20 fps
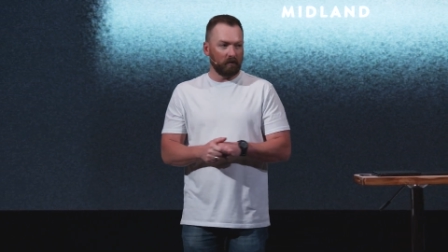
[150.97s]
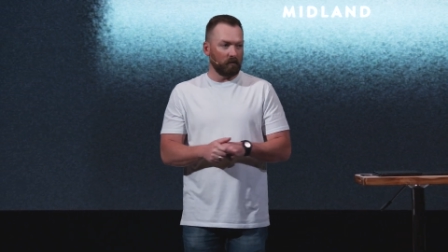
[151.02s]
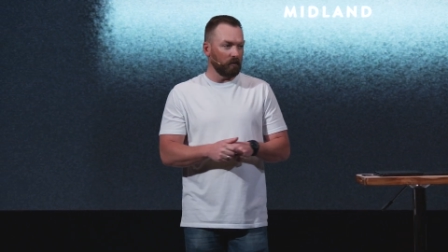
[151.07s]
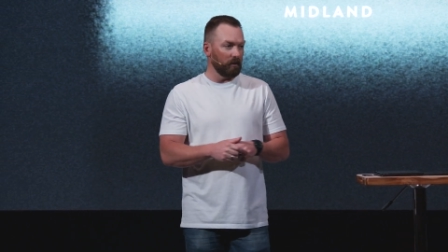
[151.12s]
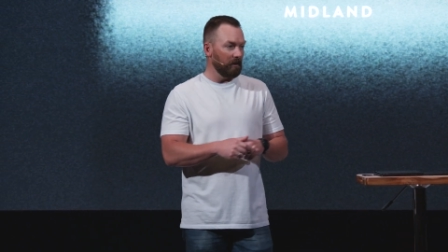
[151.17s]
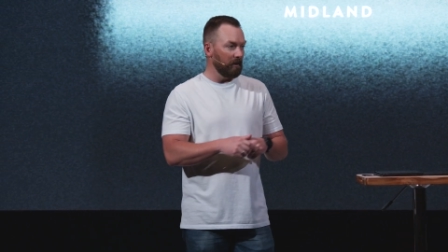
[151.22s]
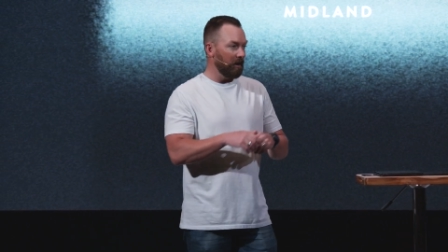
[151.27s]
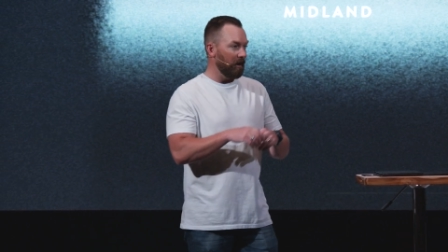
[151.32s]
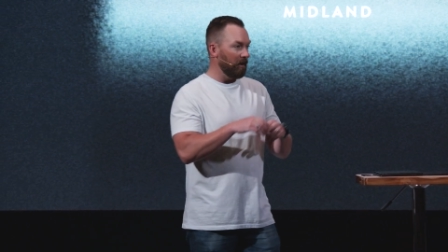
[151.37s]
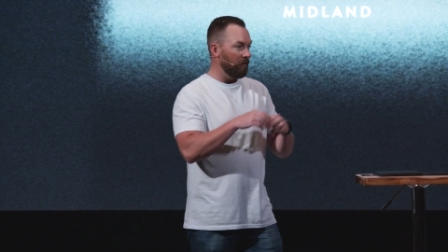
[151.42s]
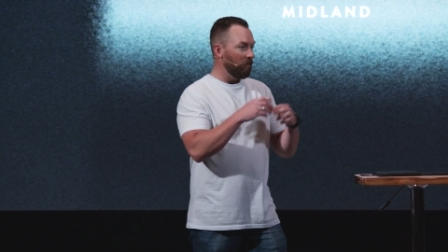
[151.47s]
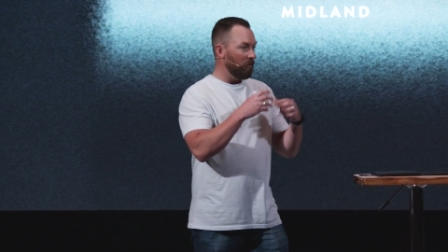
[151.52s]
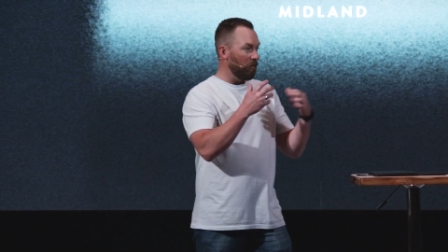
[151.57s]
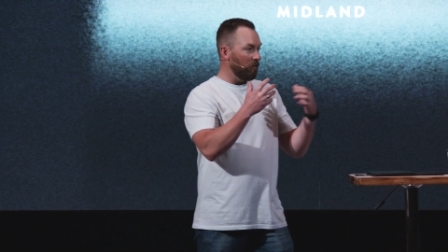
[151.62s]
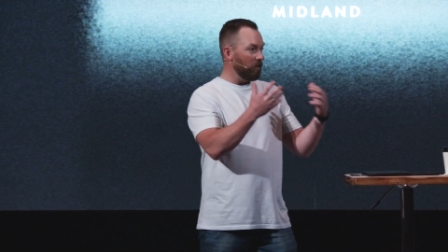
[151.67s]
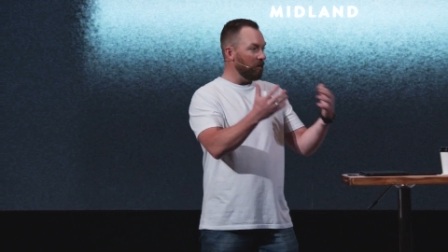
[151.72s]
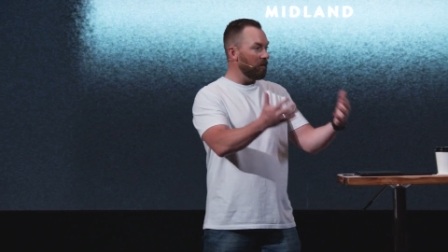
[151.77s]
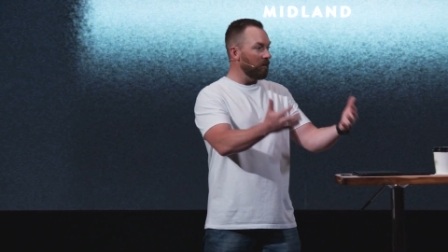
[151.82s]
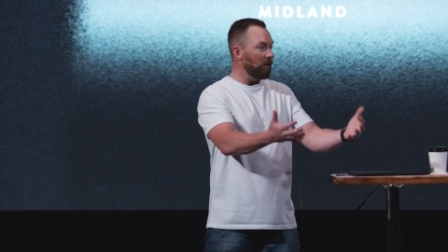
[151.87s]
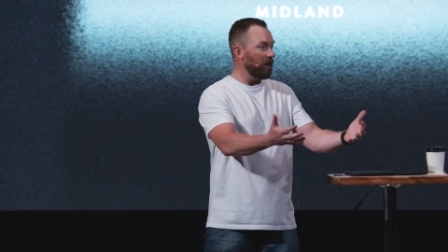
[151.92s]
we had what
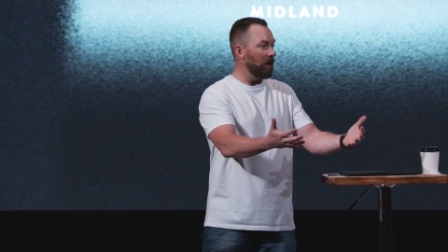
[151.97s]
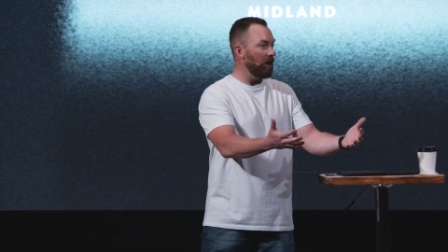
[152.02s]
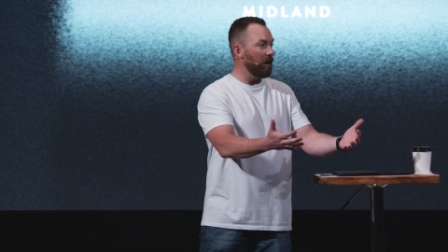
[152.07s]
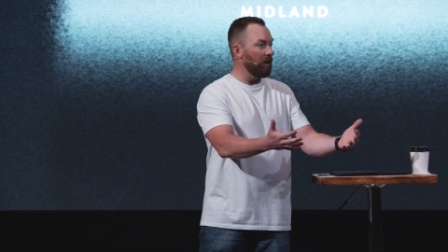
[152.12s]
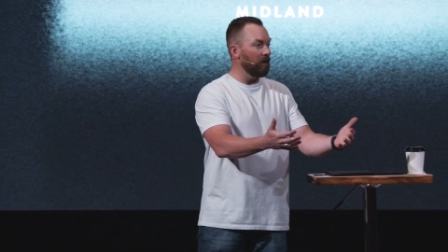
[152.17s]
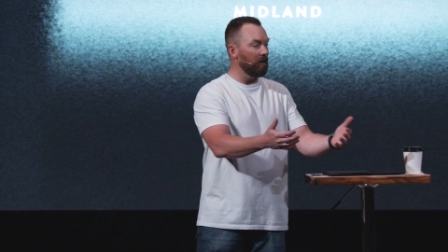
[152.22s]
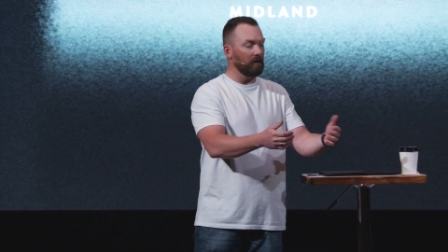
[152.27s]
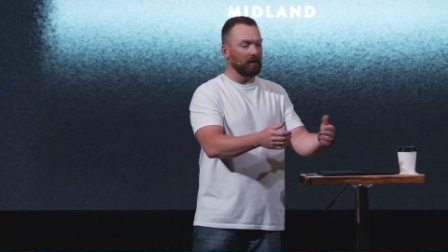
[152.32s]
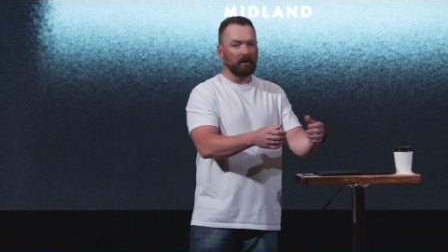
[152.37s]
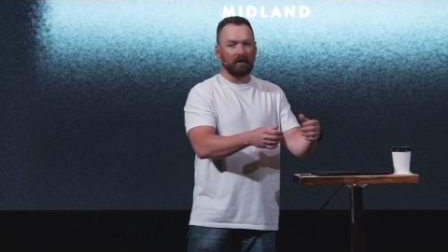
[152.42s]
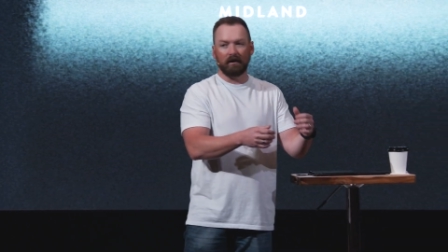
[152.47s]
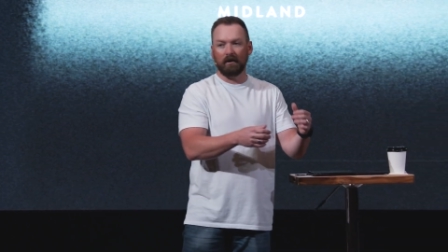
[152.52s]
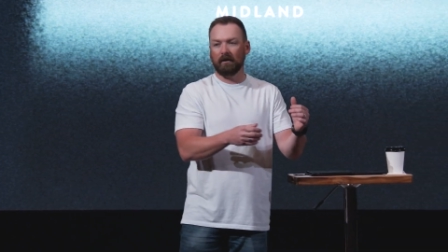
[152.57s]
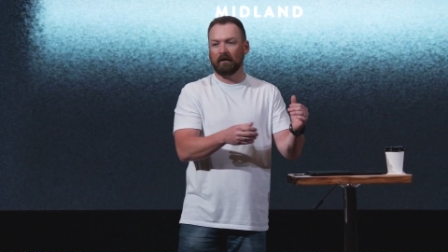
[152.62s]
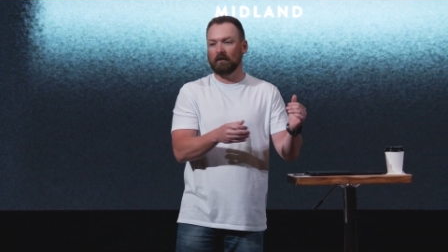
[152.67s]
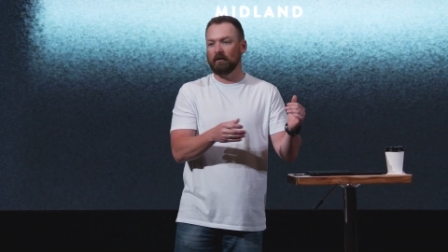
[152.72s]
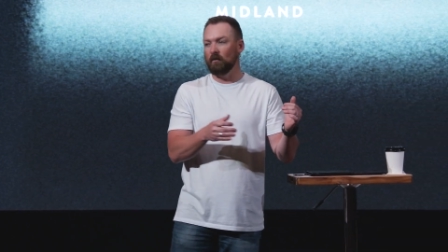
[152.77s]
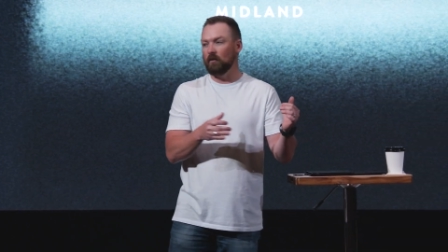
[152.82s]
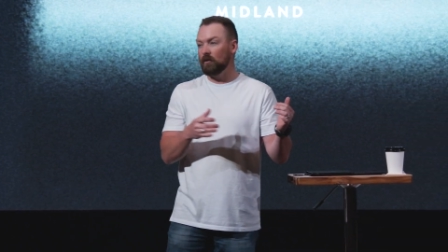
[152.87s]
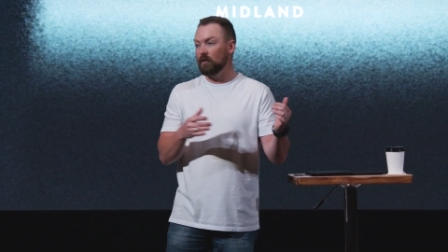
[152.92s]
we had
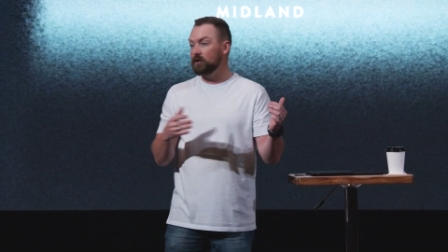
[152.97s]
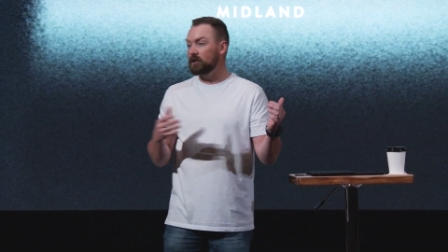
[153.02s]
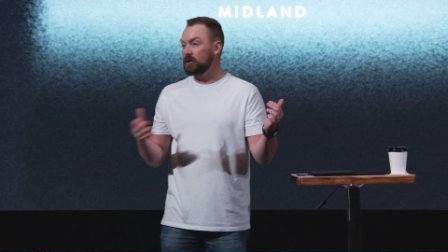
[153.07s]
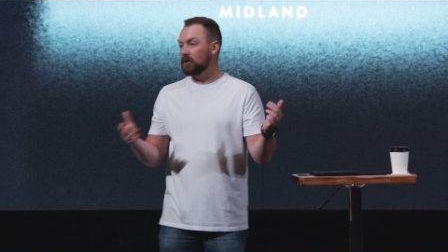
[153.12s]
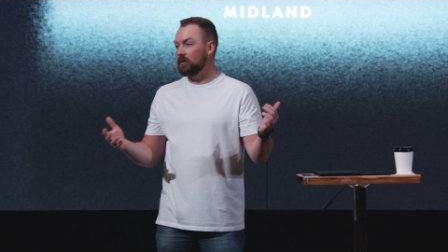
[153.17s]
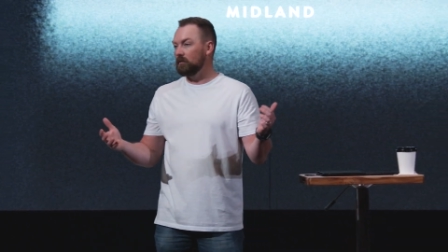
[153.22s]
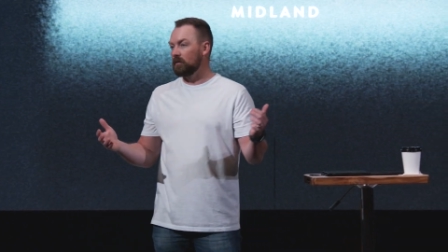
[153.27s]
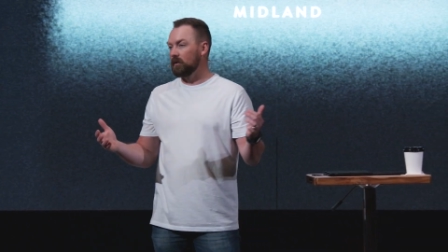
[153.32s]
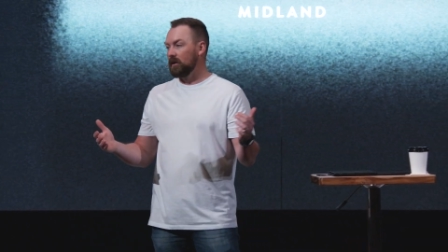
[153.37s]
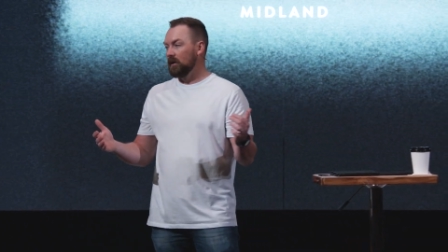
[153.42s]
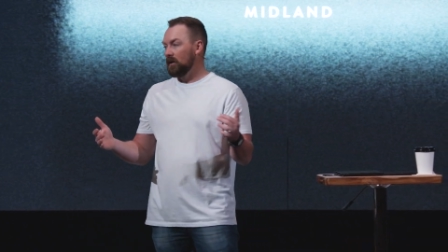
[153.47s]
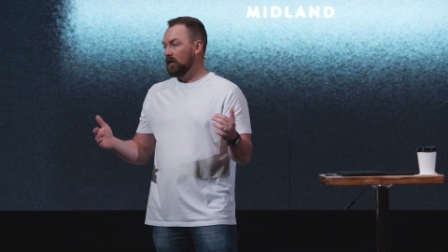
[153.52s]
in worship.